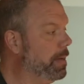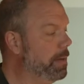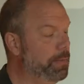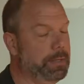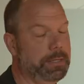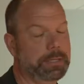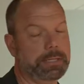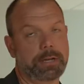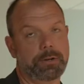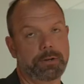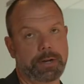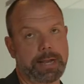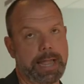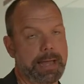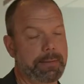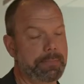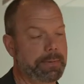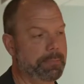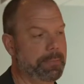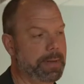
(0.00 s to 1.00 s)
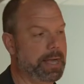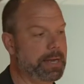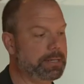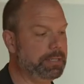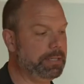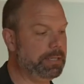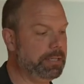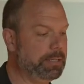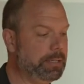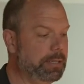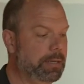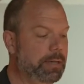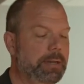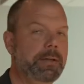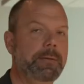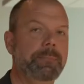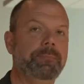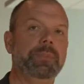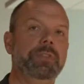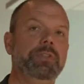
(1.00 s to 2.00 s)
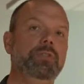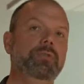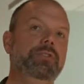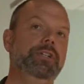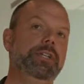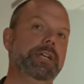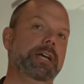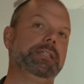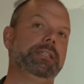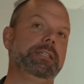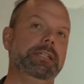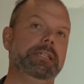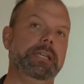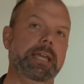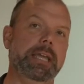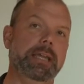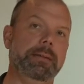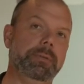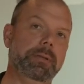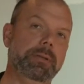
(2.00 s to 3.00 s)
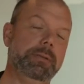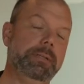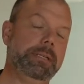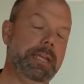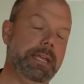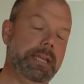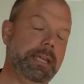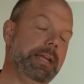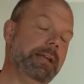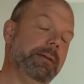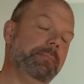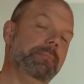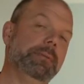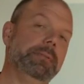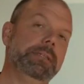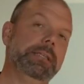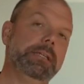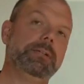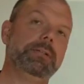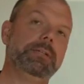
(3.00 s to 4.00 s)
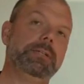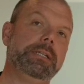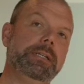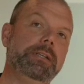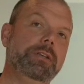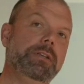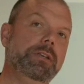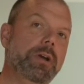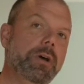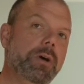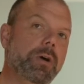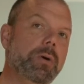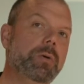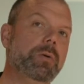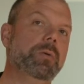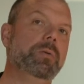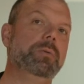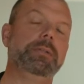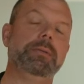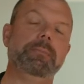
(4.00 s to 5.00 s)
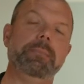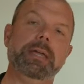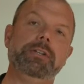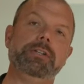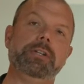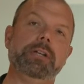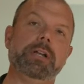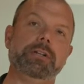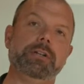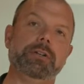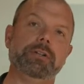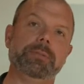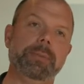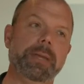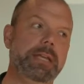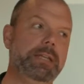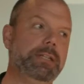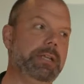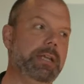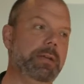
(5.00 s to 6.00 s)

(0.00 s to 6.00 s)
these under cabinet boxes to just a tape, taking up little to no dimension on your space.